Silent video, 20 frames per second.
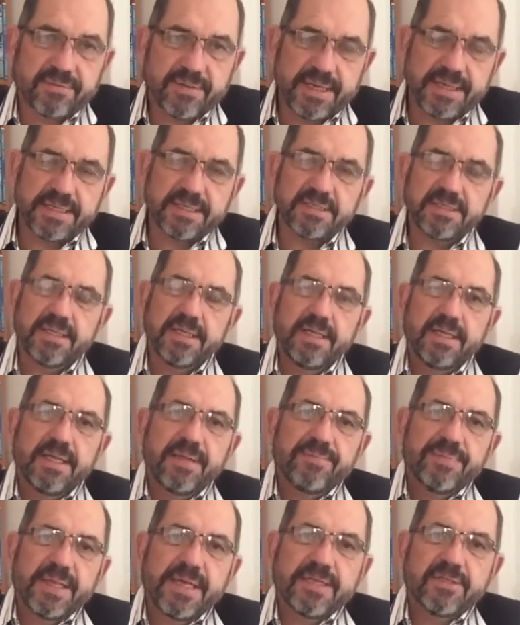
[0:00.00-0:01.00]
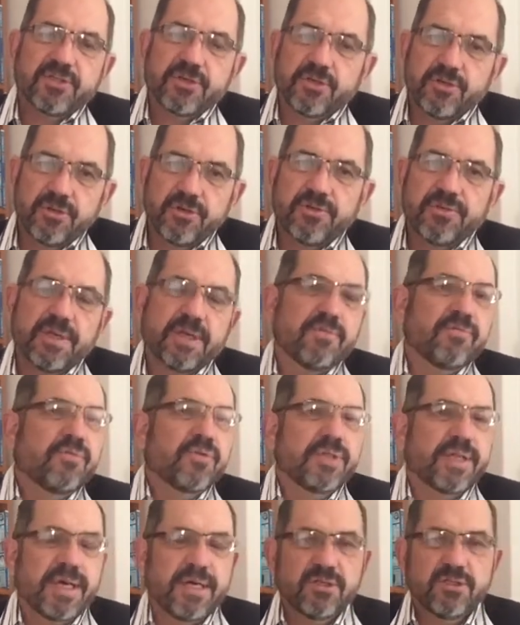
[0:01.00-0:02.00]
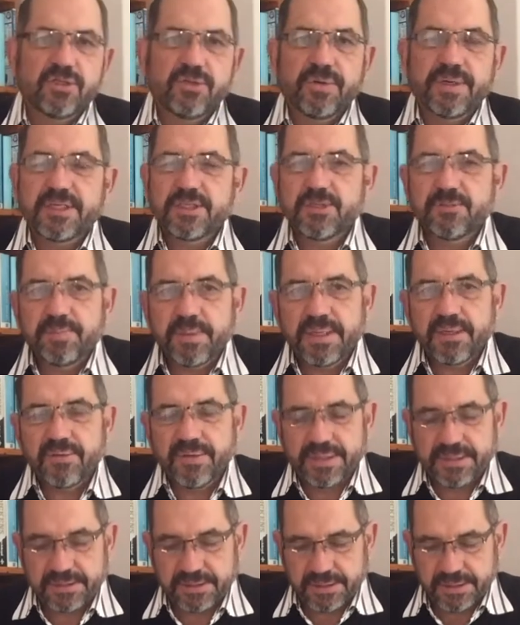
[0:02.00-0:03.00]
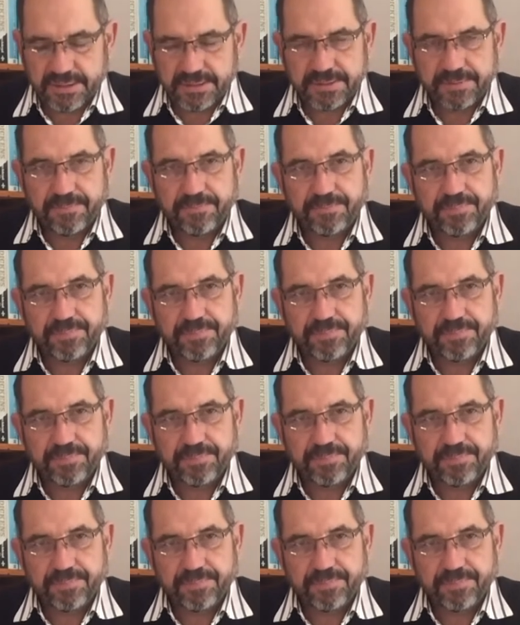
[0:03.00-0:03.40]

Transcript: That is, it's a good thing for those who experience it.